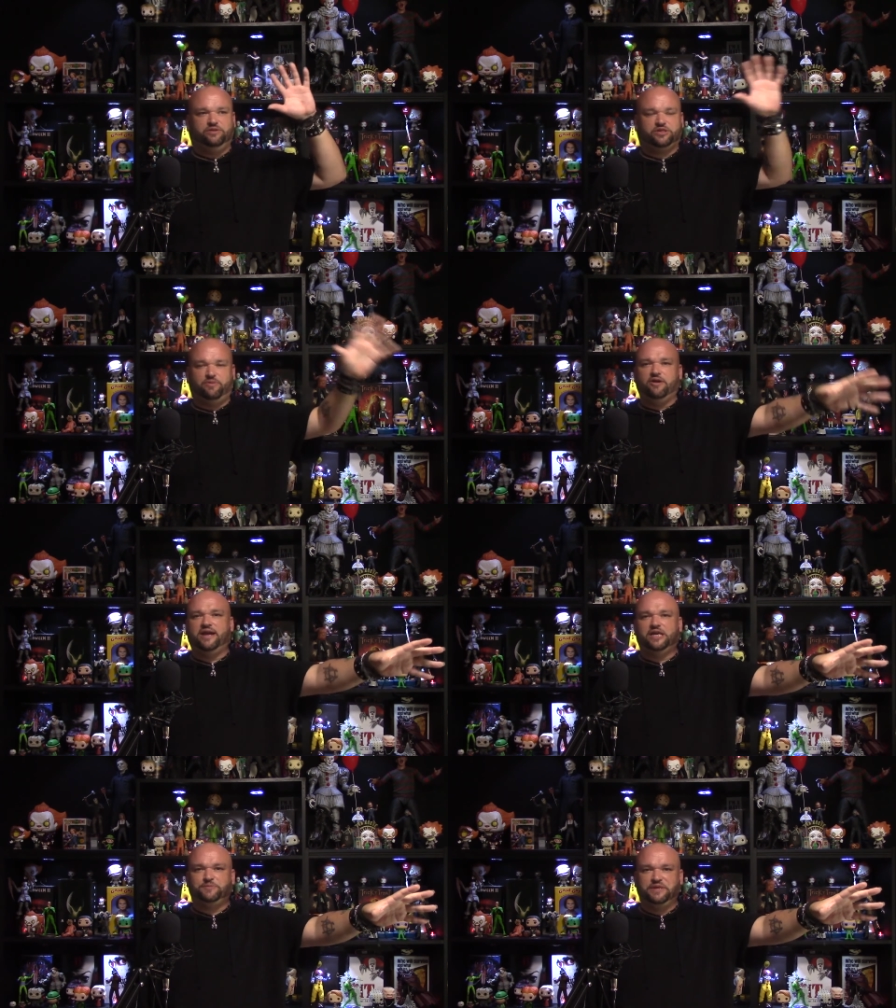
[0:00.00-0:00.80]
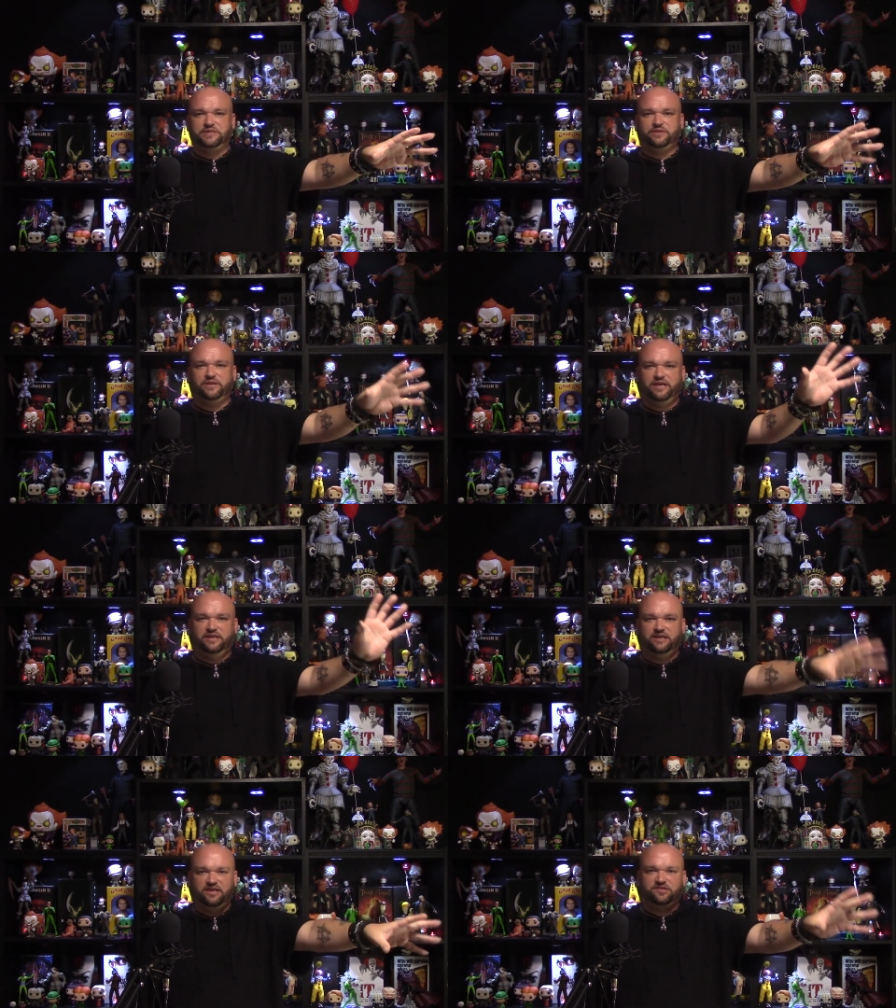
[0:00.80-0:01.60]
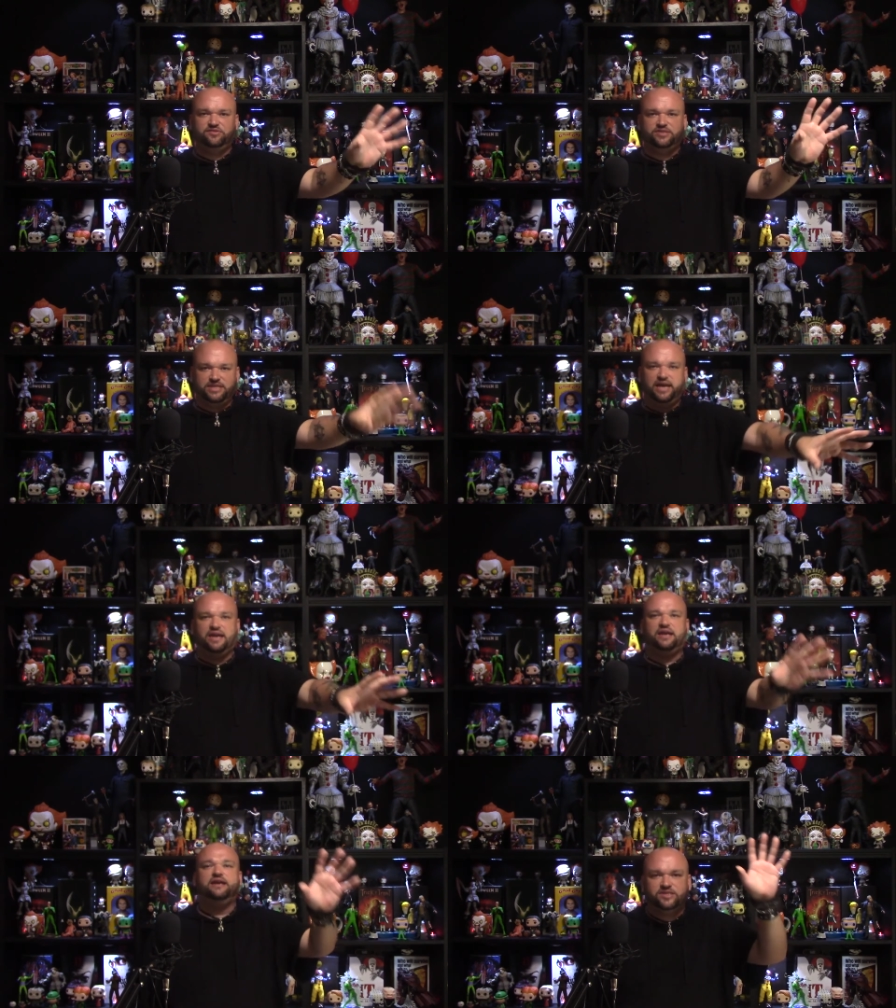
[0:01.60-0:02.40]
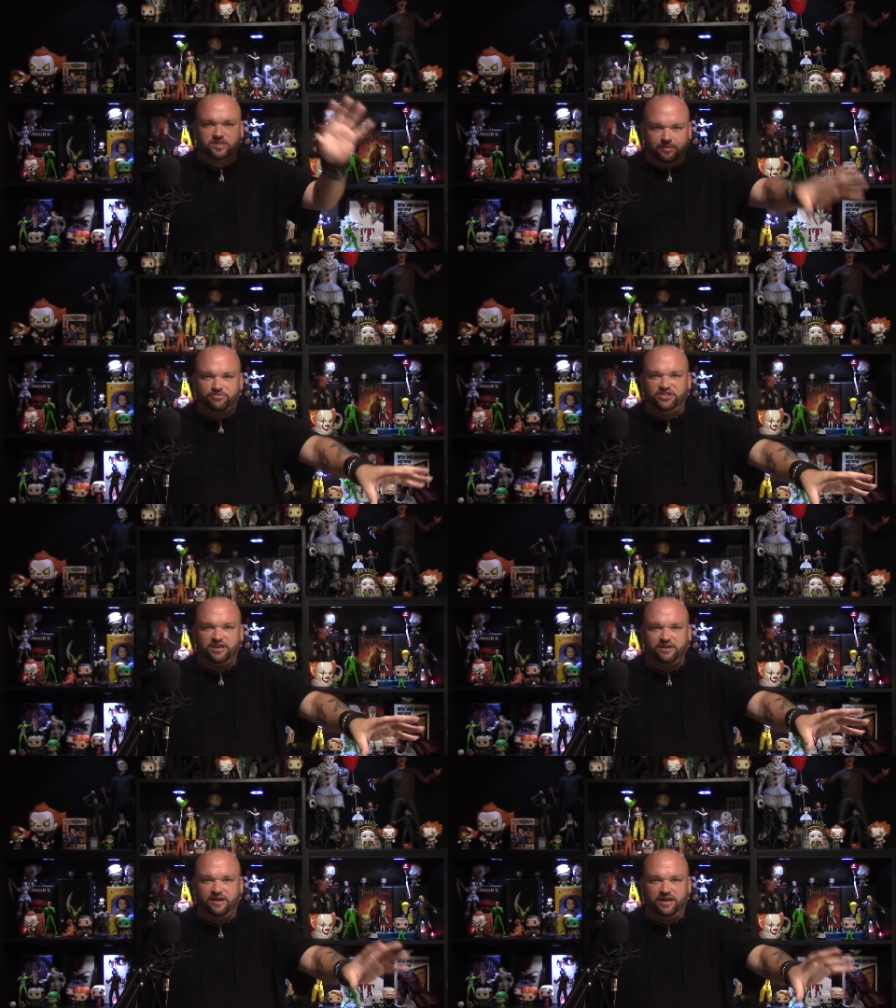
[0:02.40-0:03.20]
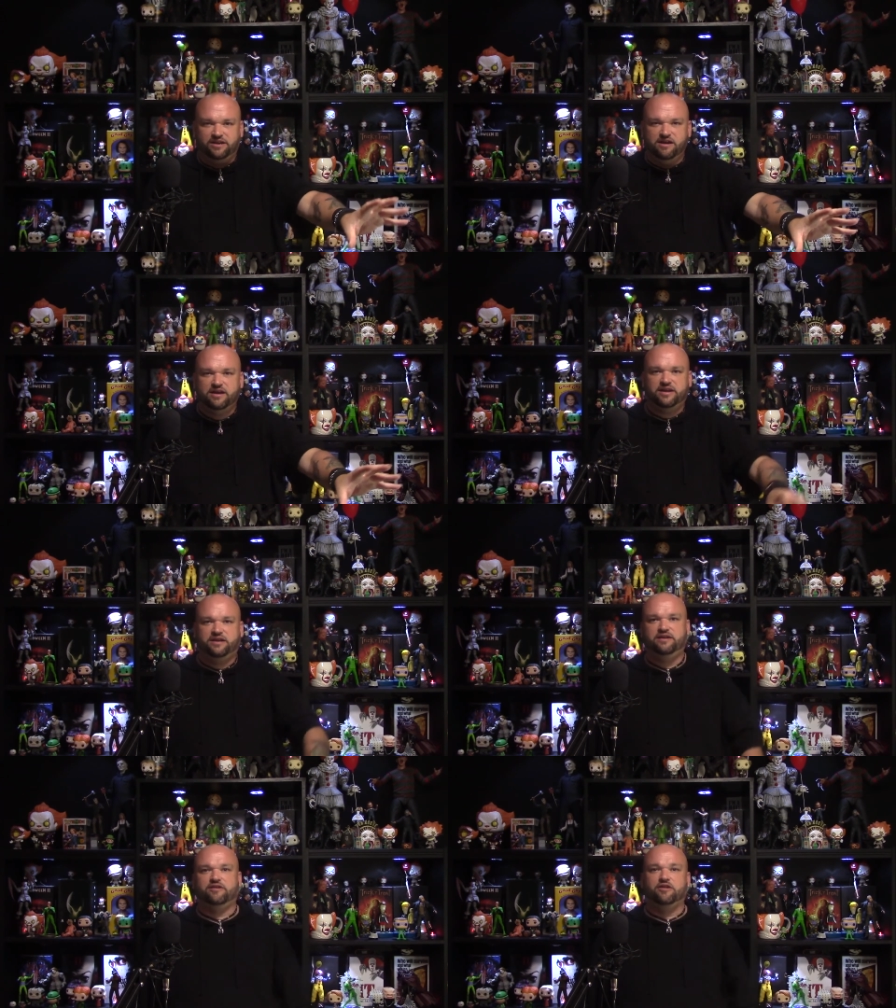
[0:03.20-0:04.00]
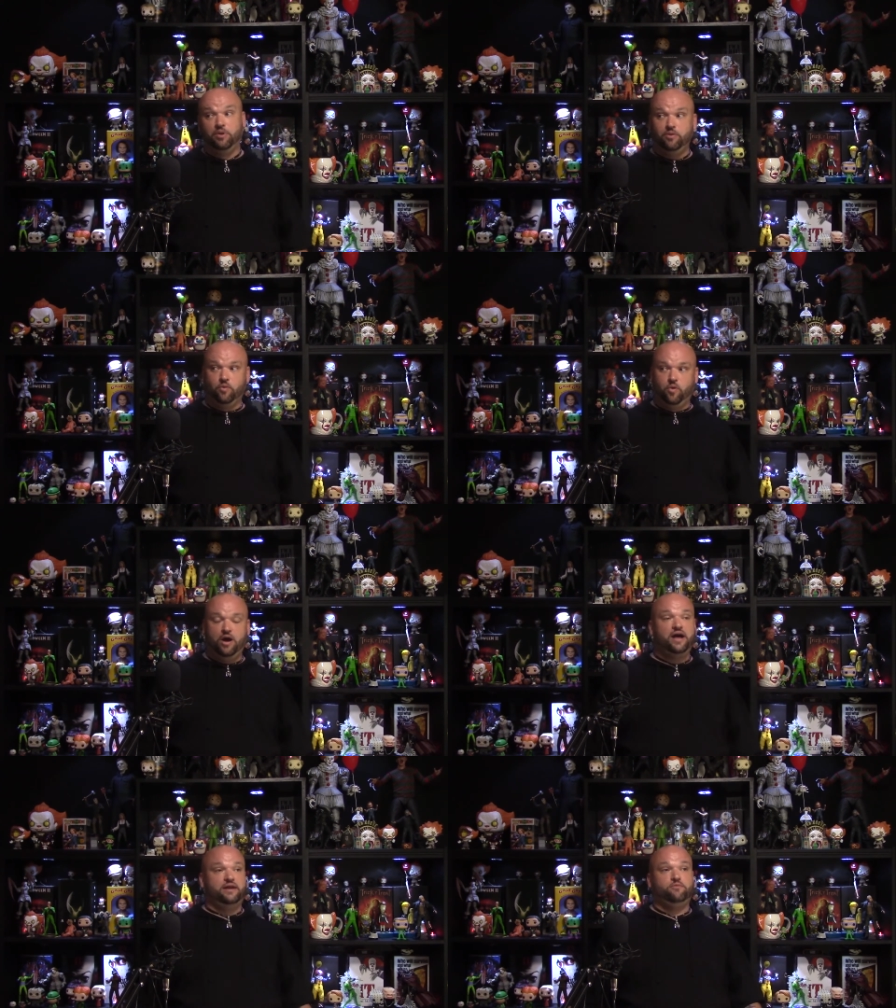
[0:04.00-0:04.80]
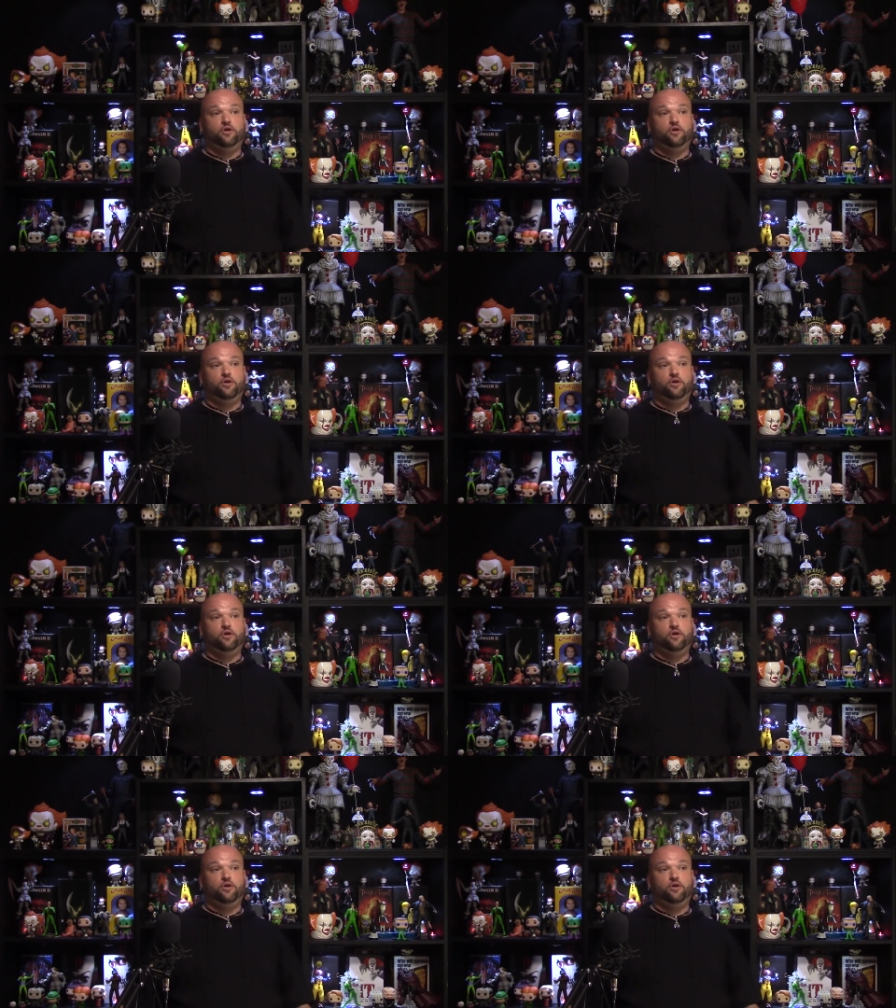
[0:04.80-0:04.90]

you know, smartass, basically. He needs to say something. Something iconic here. But what?